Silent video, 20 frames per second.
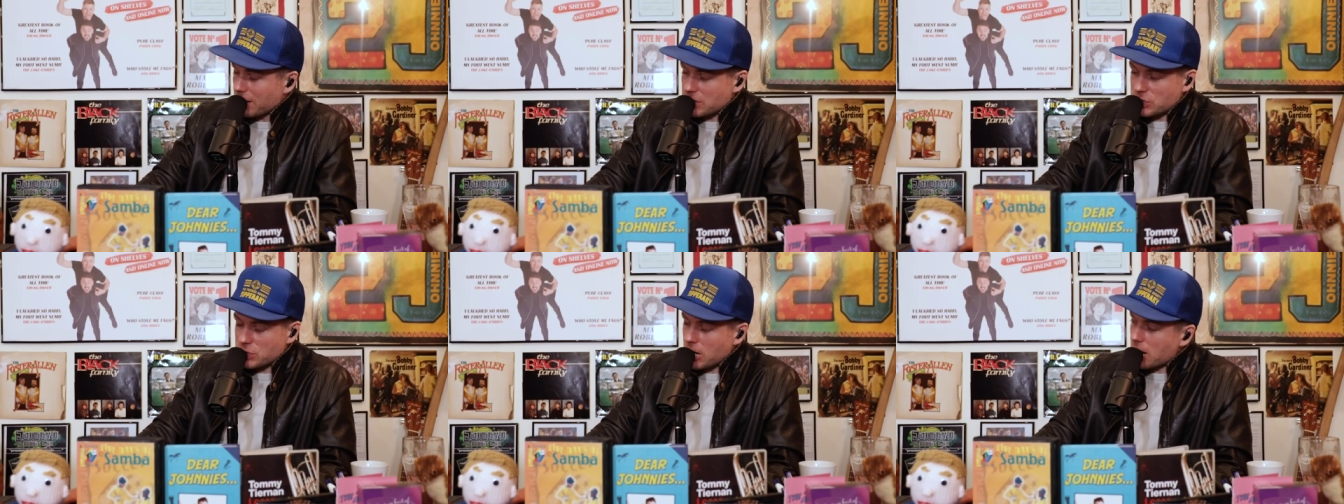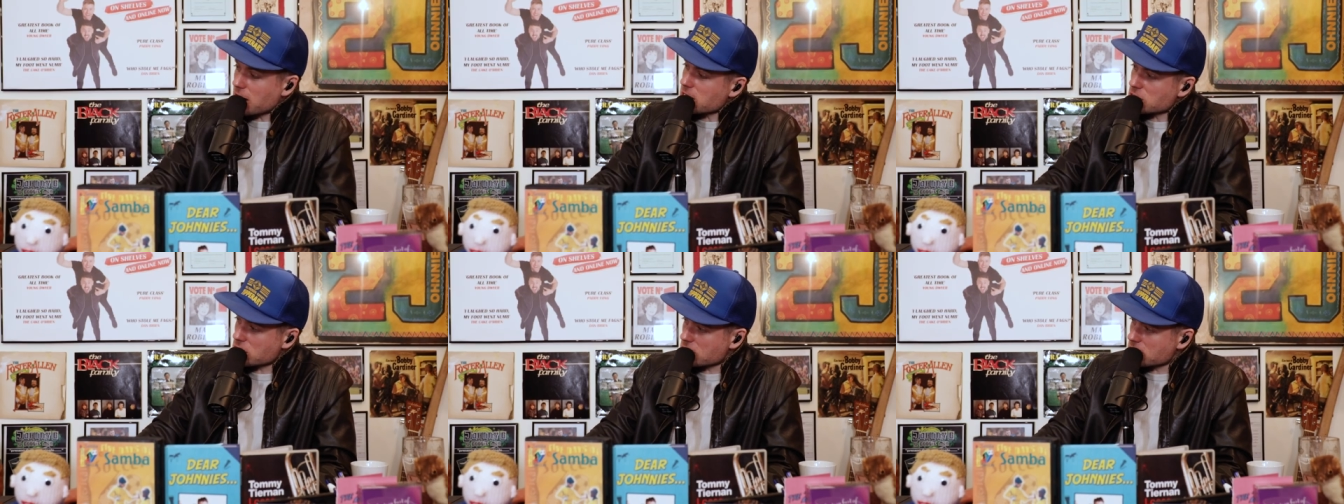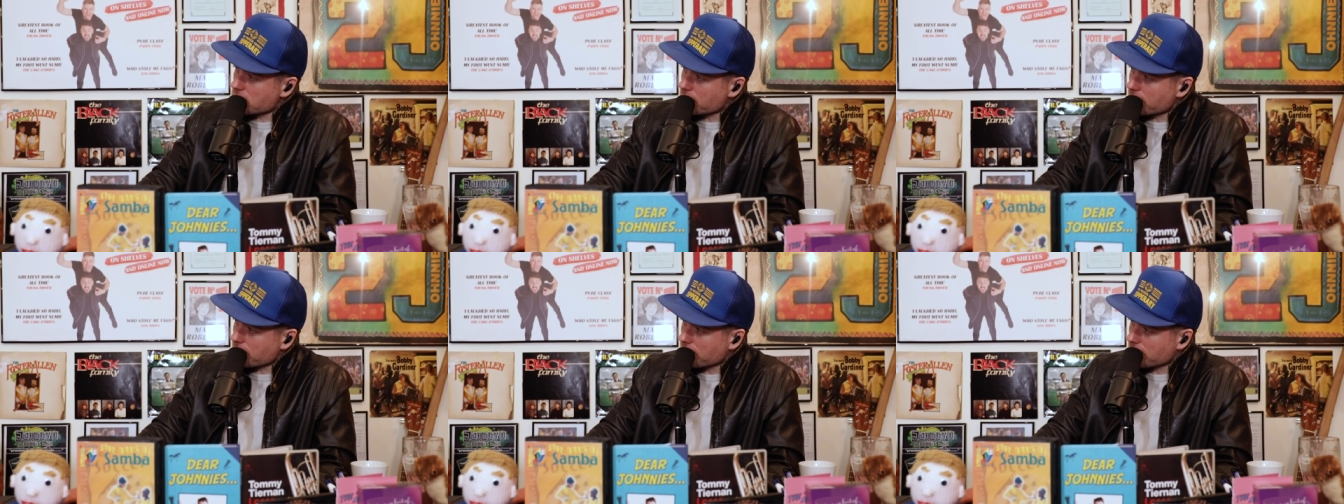Big
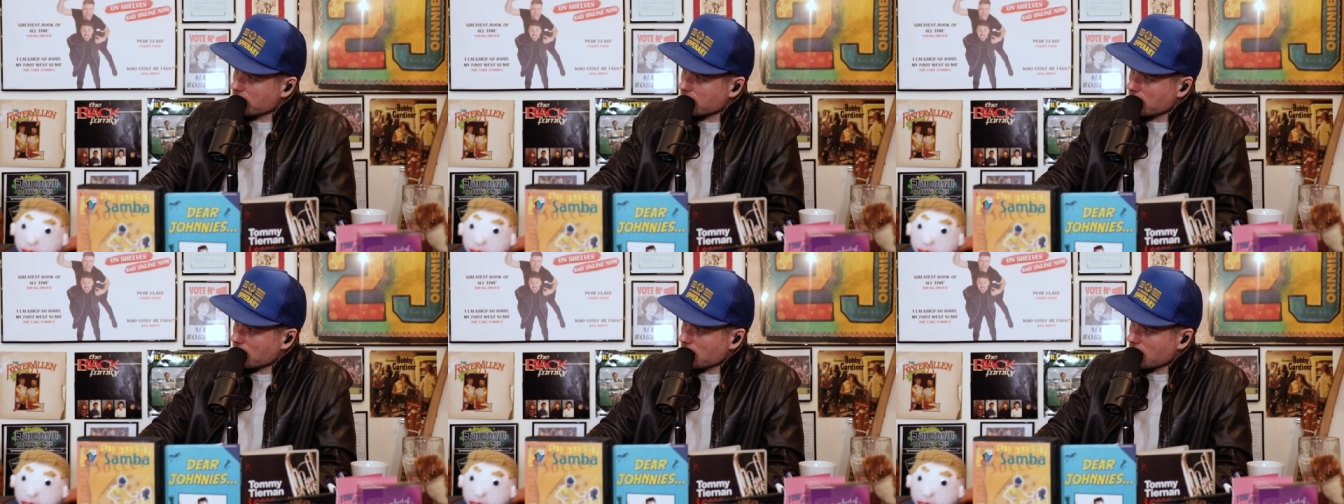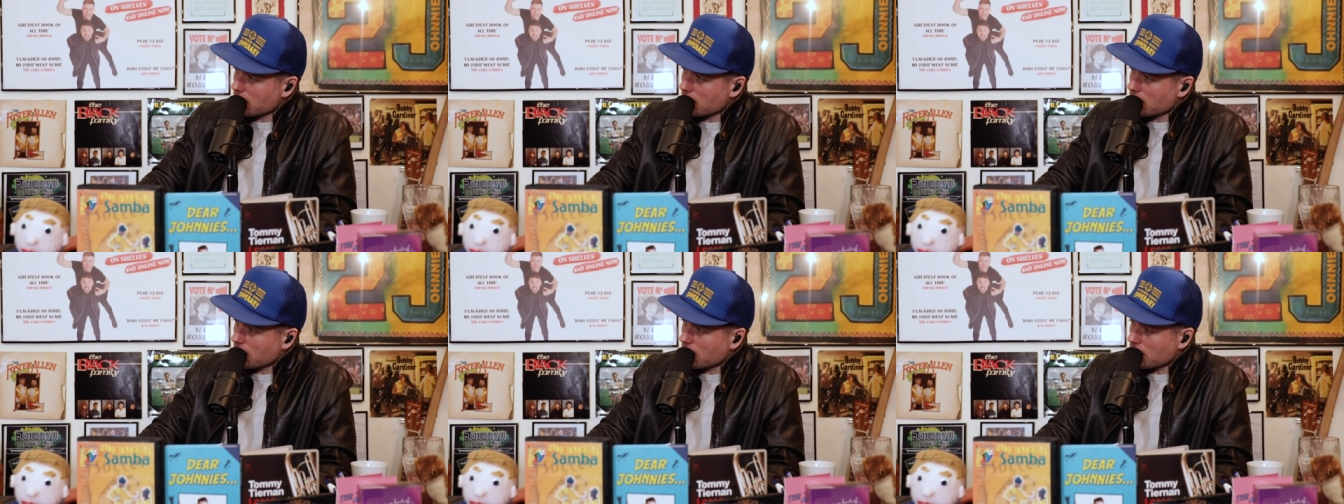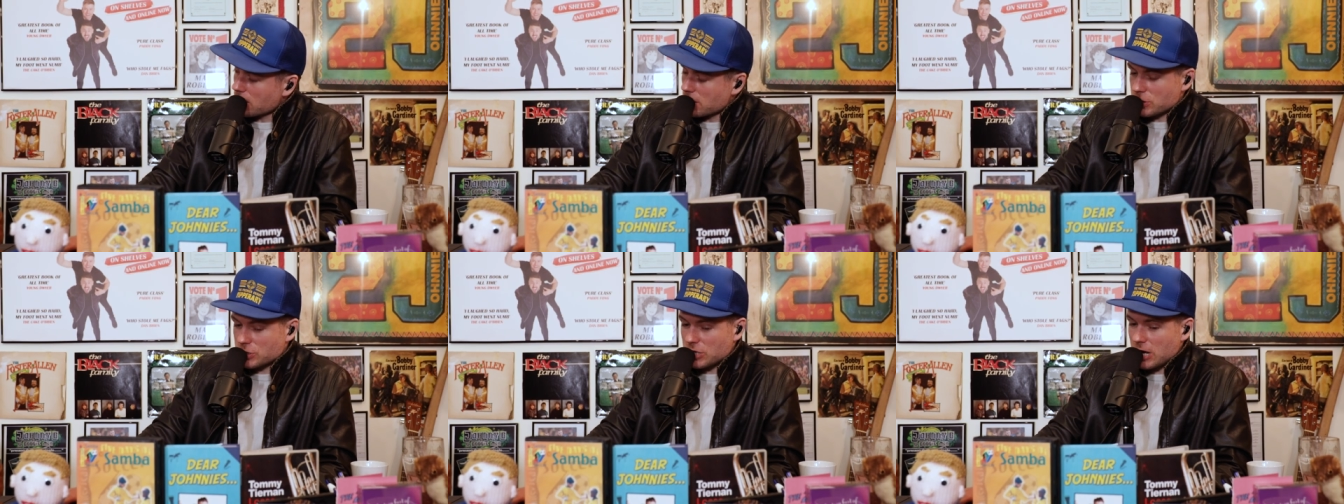changes. Well,
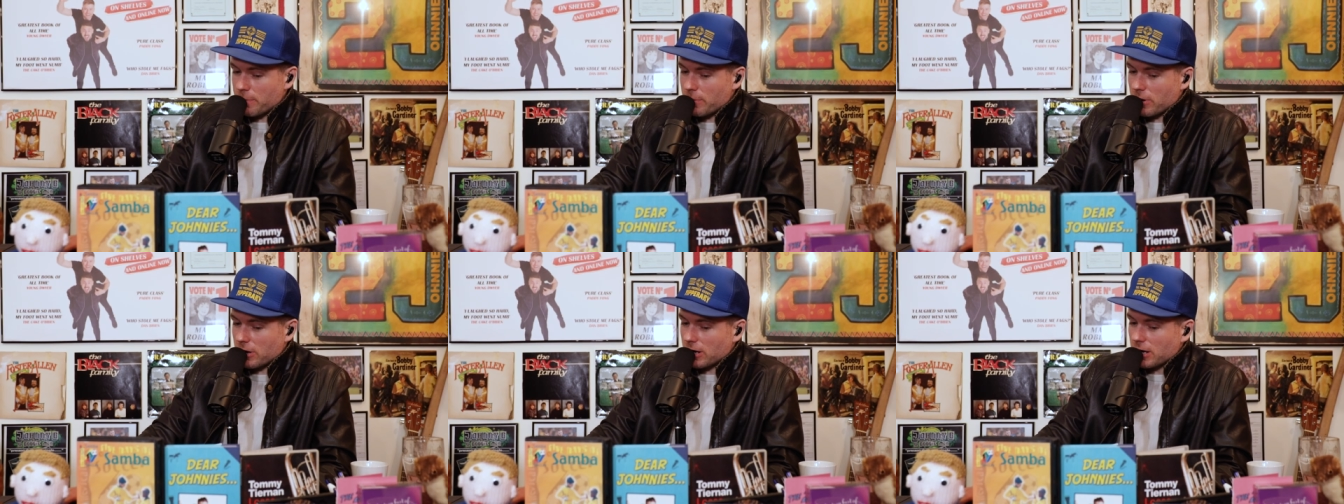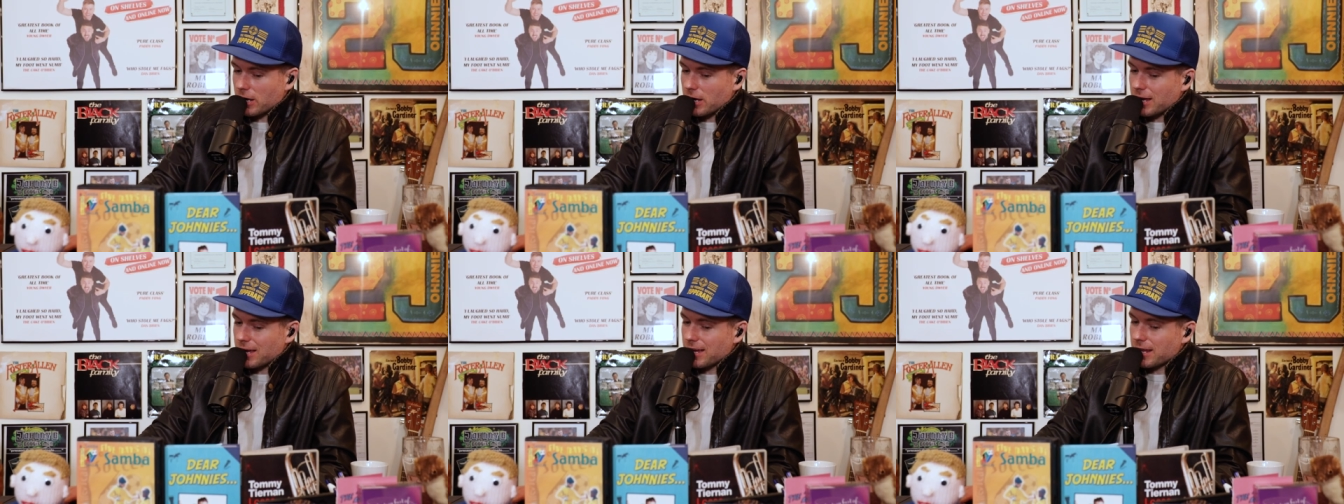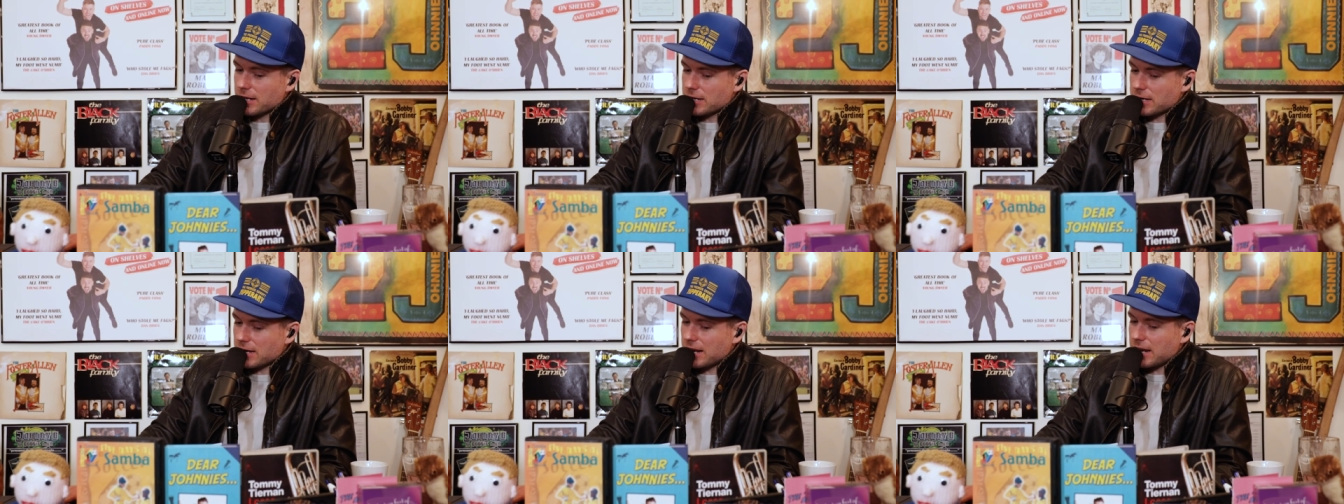the Shamrock,
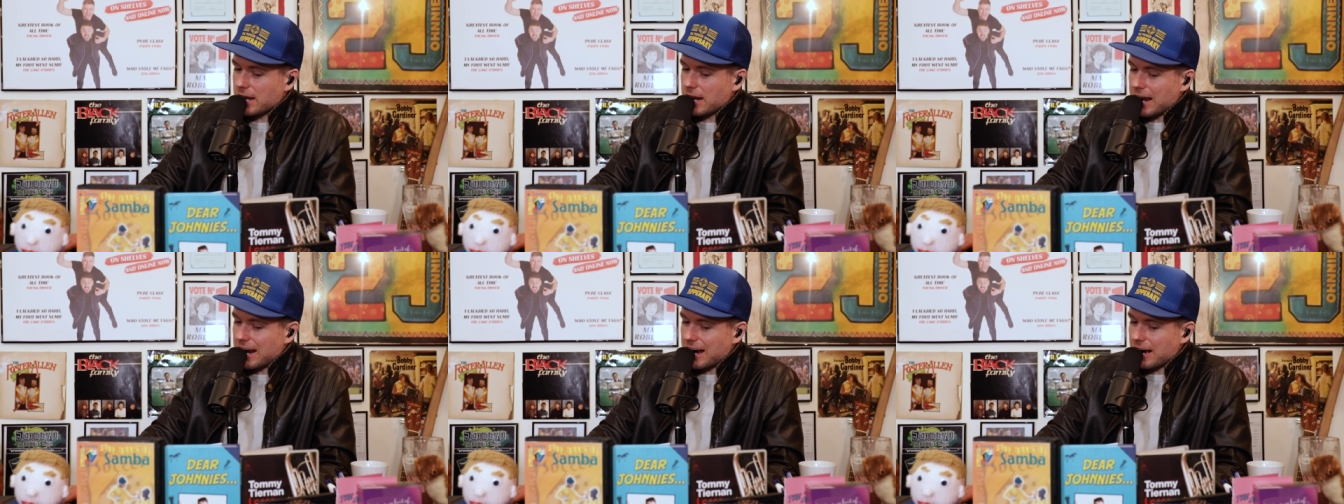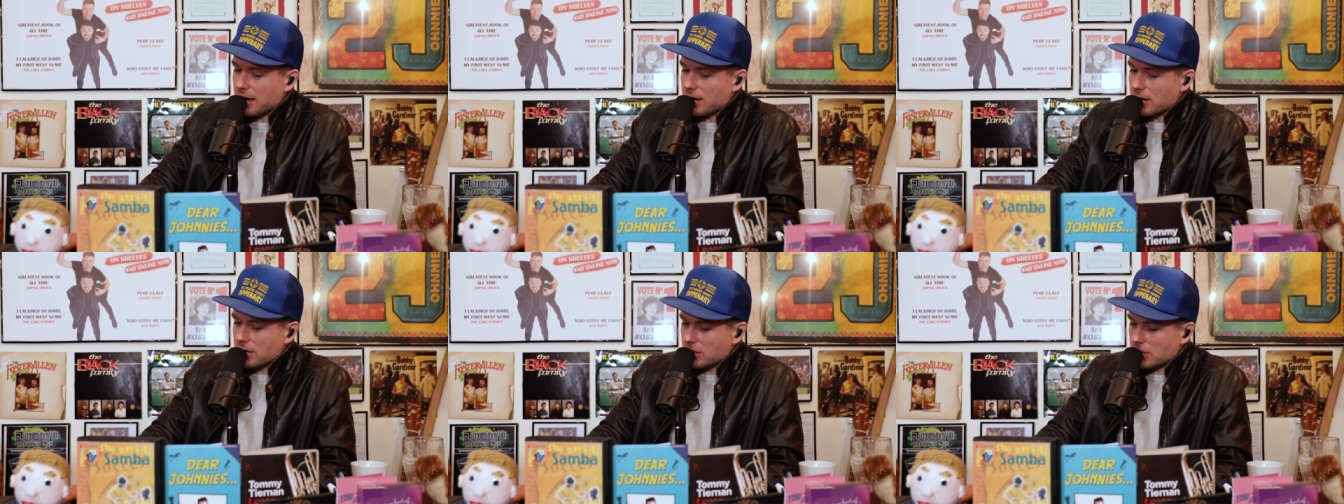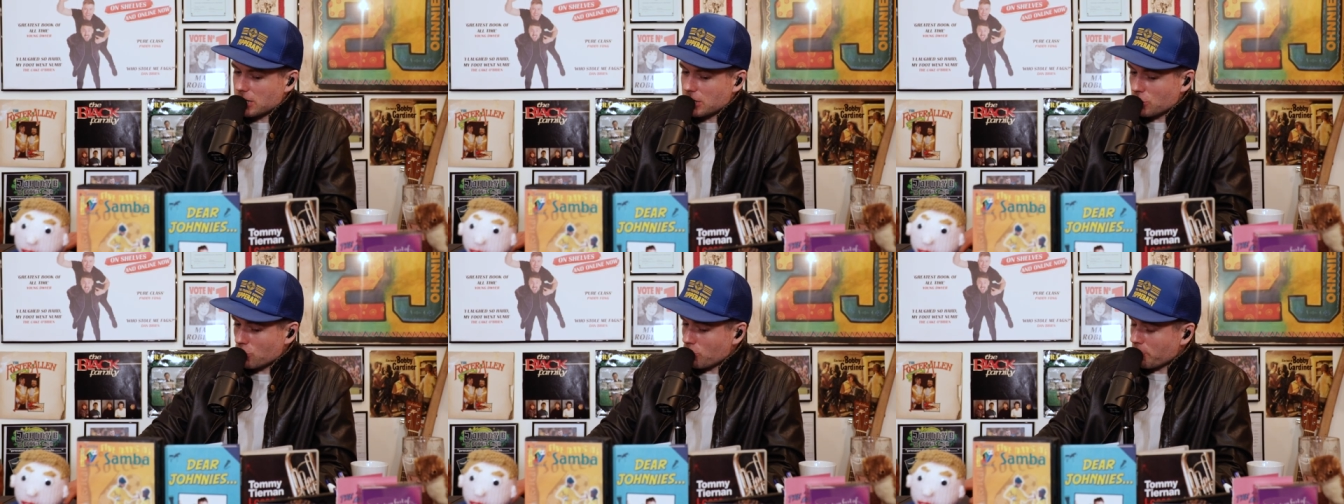they are
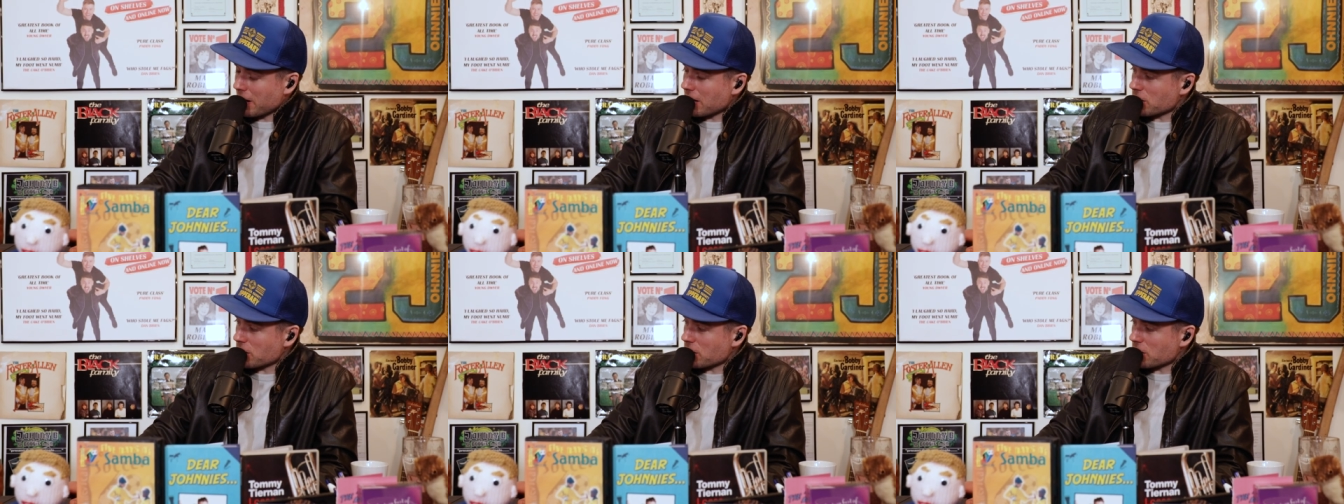new